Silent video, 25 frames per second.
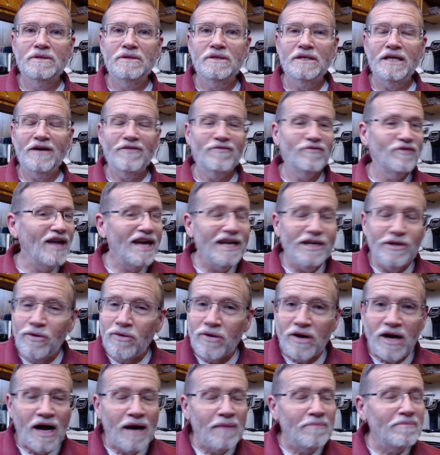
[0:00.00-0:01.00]
If they
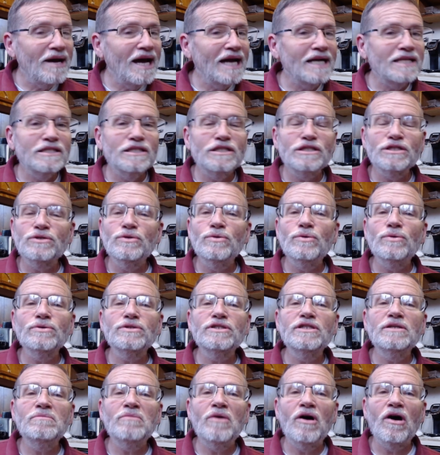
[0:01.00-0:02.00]
don't come back to school
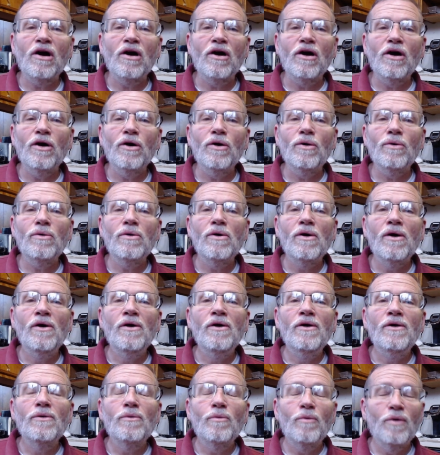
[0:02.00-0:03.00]
tomorrow,
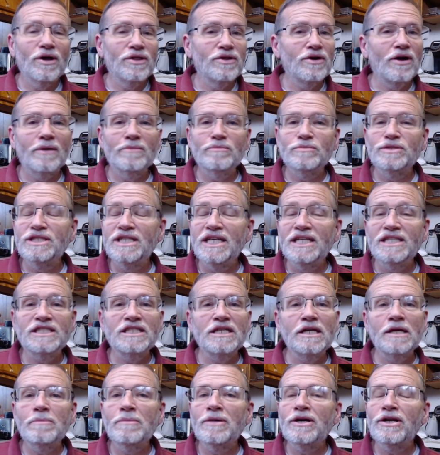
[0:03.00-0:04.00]
whether I'm
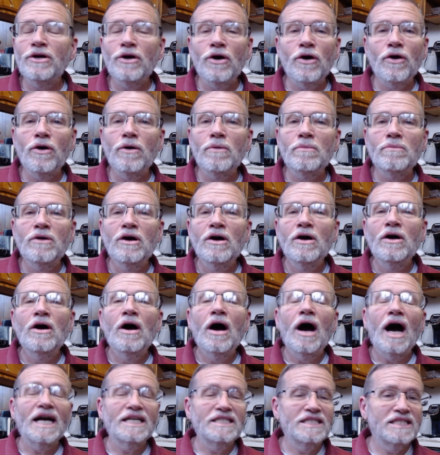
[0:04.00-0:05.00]
teaching them at home,
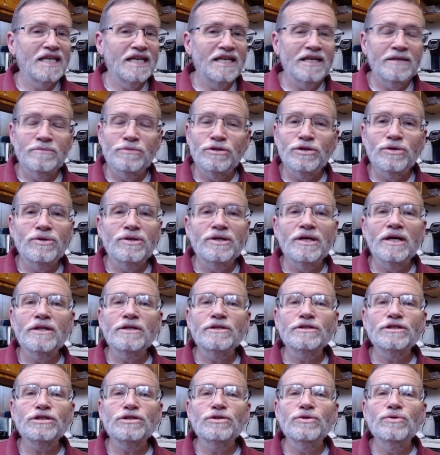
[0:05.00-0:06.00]
I send them to
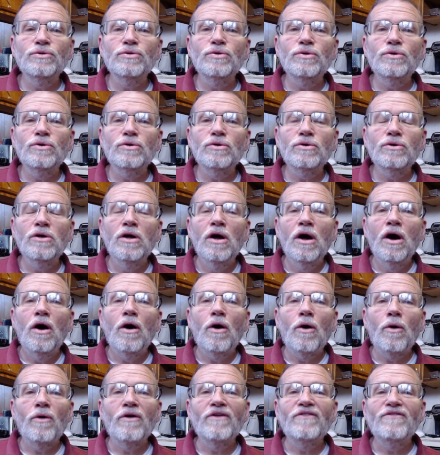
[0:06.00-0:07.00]
another school,
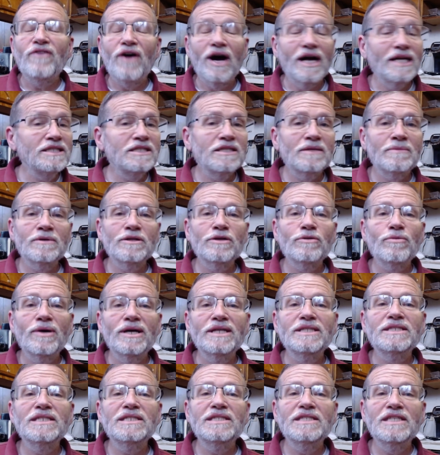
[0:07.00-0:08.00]
or we find some other way
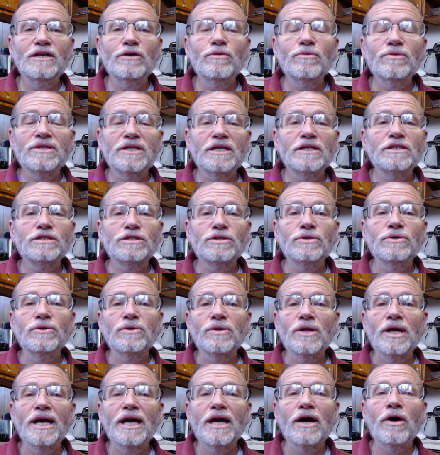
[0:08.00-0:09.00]
to deal with their
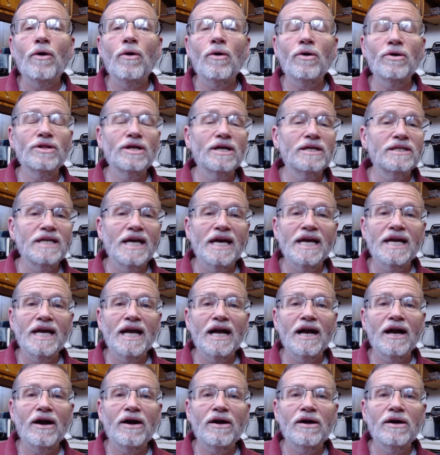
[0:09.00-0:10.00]
schooling or their
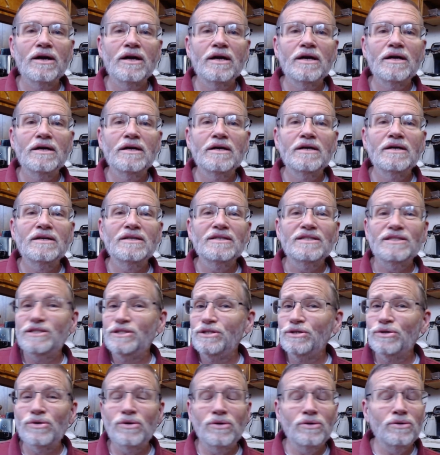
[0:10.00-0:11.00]
daycare,
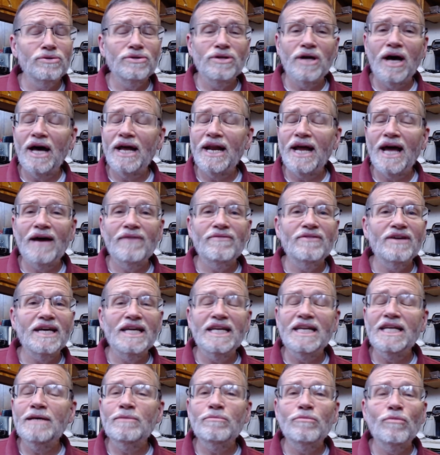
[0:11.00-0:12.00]
you'll not have
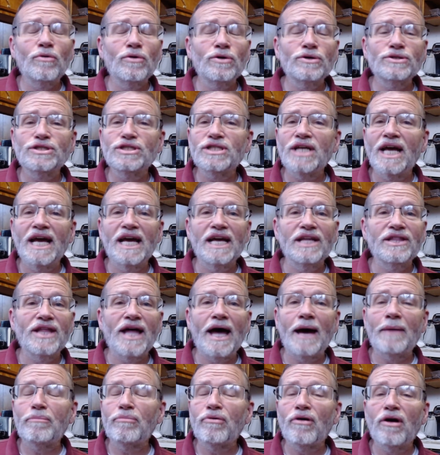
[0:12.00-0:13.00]
any more say in
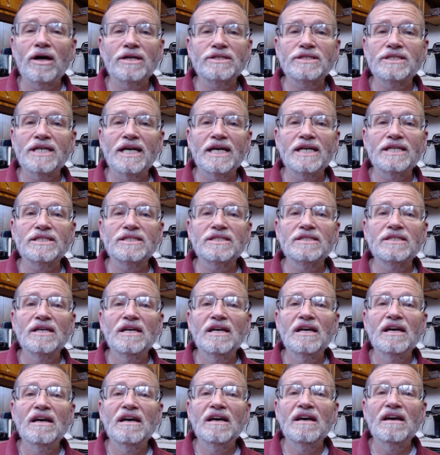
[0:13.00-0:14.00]
that process
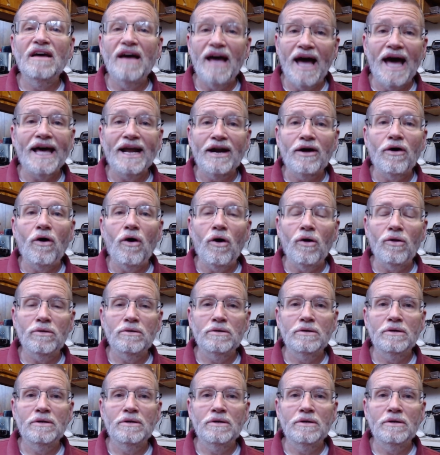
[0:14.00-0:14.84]
at all.